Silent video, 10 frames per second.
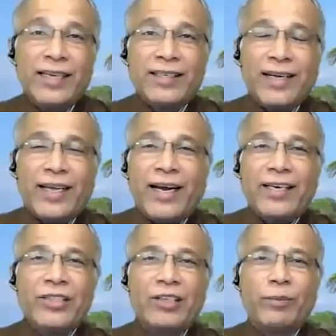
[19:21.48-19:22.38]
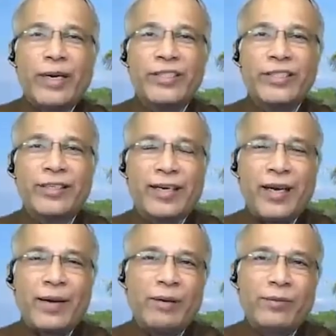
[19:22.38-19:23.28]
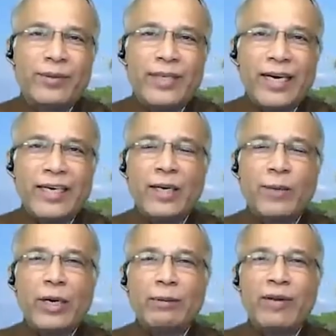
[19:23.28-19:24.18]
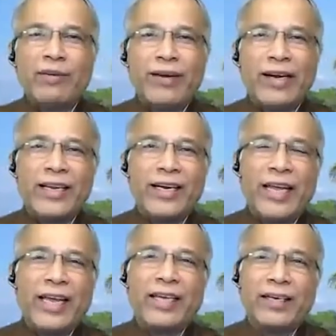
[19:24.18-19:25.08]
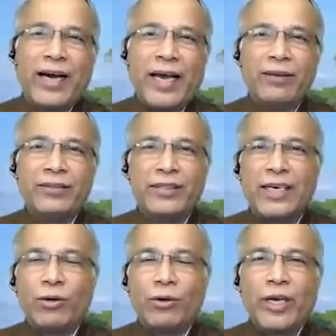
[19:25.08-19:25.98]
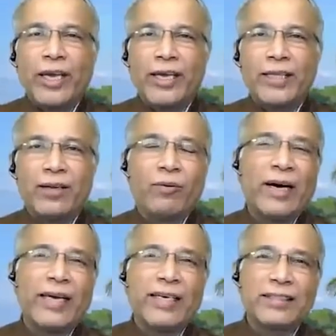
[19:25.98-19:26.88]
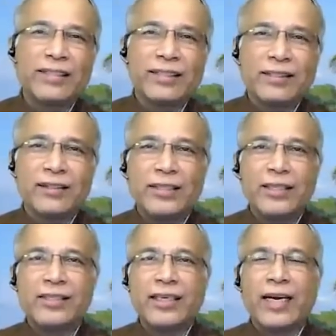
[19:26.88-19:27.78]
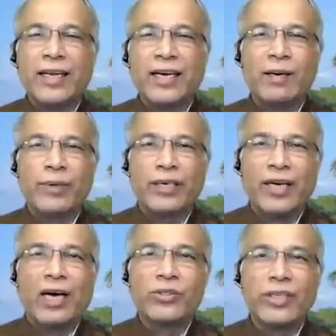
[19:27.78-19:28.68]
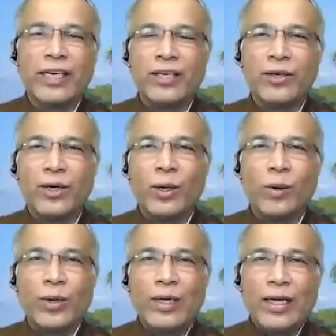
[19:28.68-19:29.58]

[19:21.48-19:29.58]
is an additional pressure. I mean, that girl probably felt that, hey, I said okay, then why is she standing up and now saying no?